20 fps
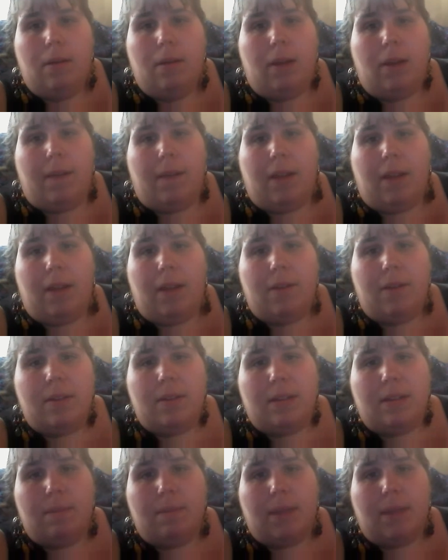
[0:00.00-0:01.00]
if I
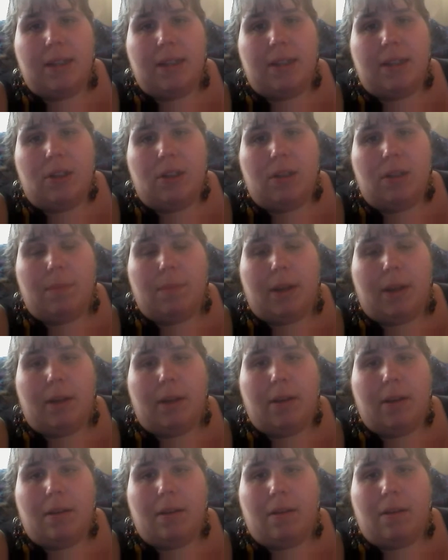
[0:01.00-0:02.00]
lose my stitching bug,
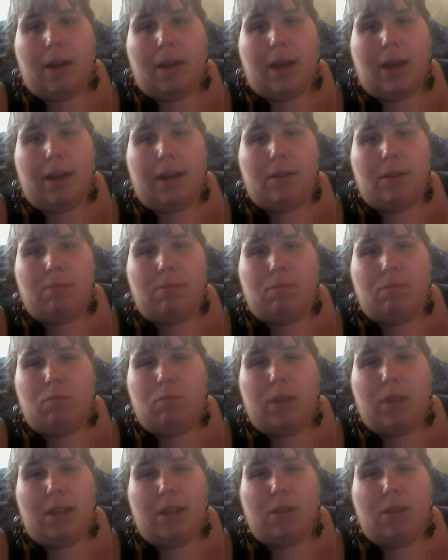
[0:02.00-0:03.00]
I
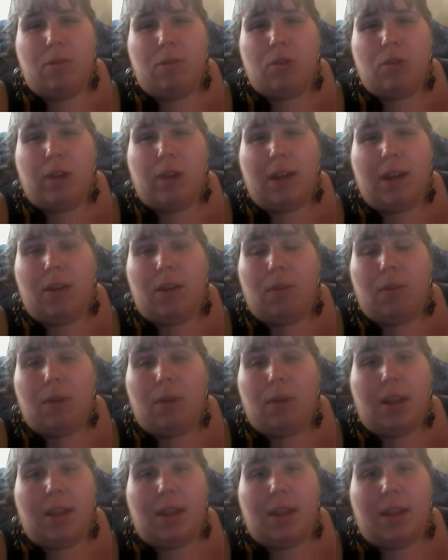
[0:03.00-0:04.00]
really don't try to do
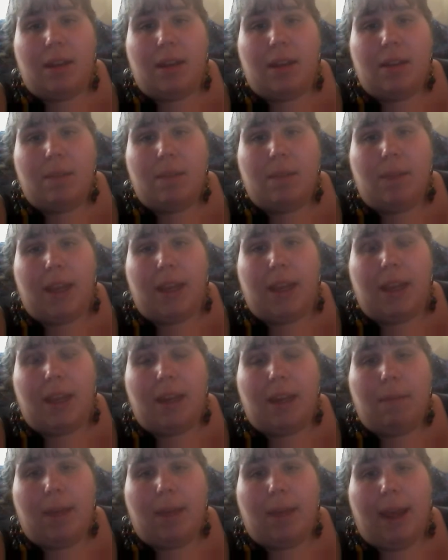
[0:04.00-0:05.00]
anything to make it
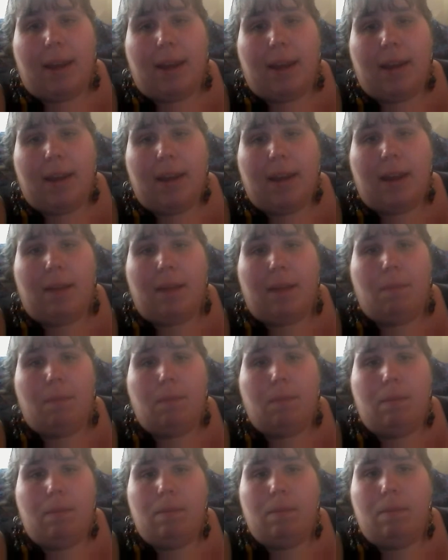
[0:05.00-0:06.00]
come back.
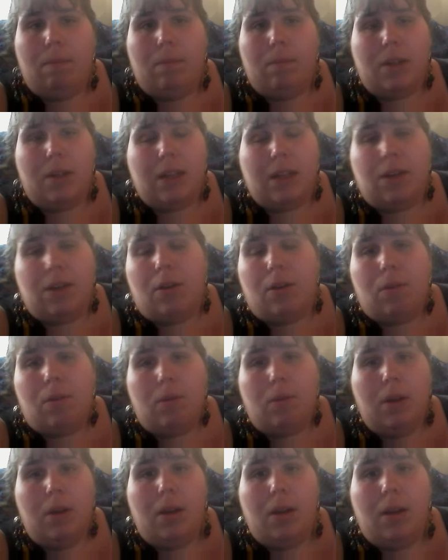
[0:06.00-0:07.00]
Because um, I know
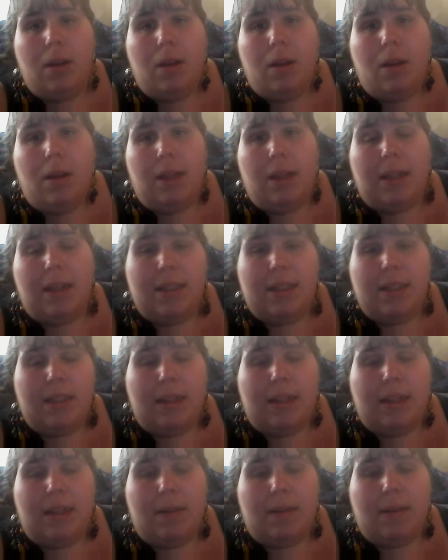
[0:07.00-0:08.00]
it's,
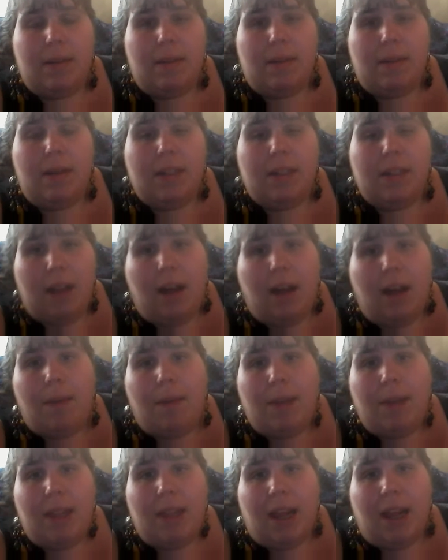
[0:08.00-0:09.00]
it's, a, it's a
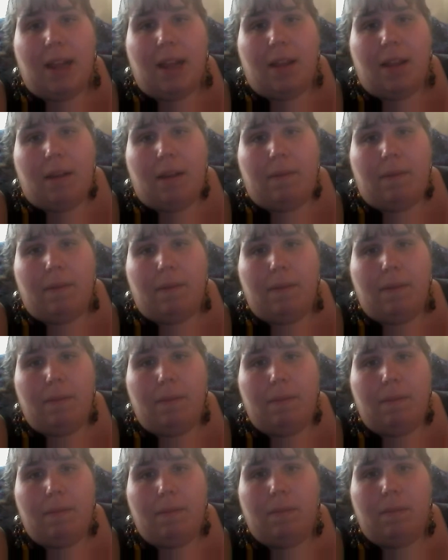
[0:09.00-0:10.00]
hobby that I love.
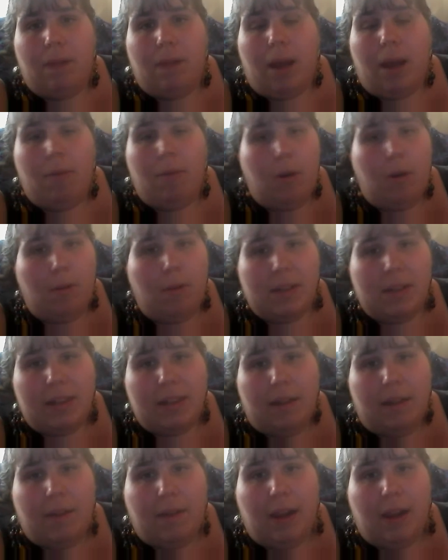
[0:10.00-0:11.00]
I'm always
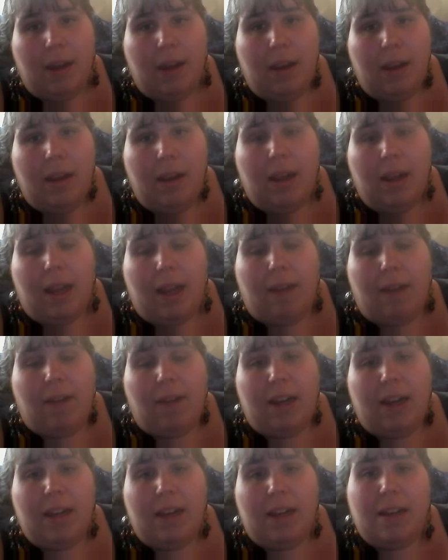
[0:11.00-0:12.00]
loving. And if I
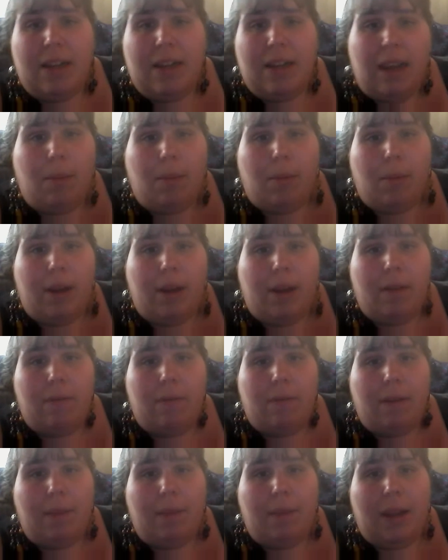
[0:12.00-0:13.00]
need to take a break
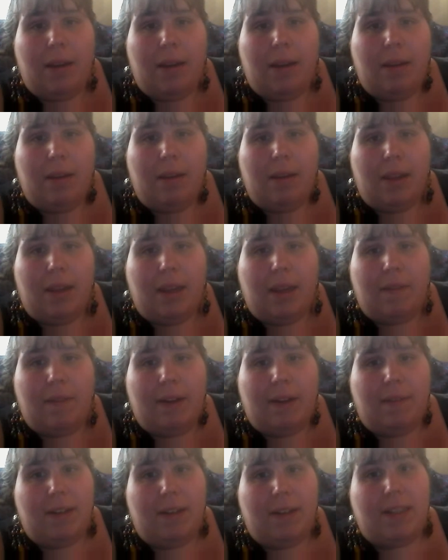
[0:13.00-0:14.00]
from it, even
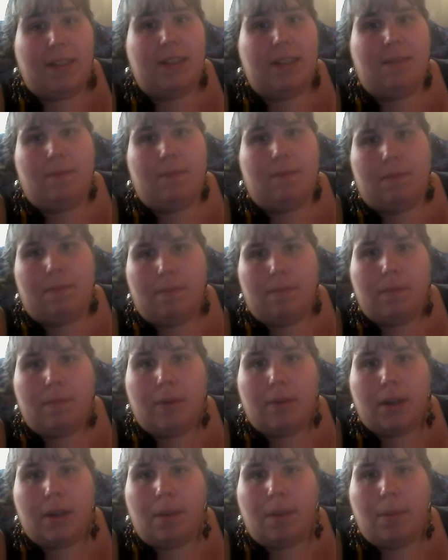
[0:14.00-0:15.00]
if it's for
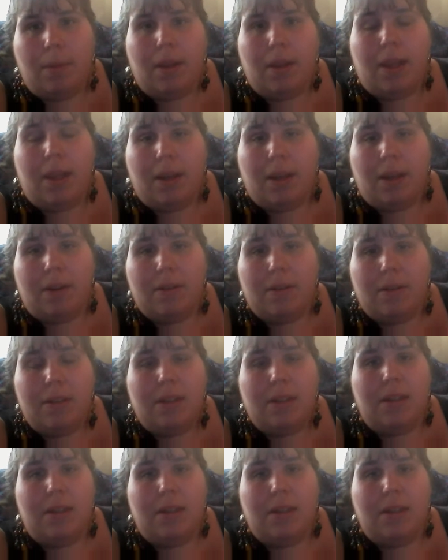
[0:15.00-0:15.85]
a couple of years,